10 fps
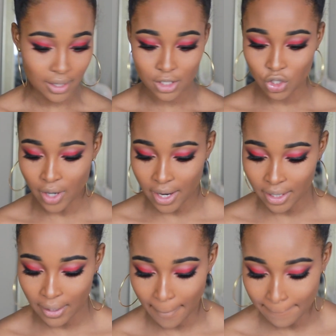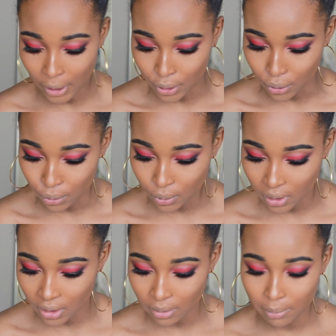yeah, let's try a
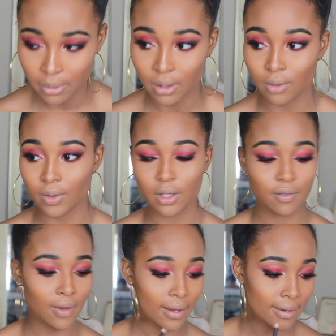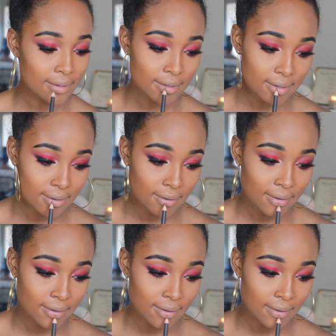nude lip really fast.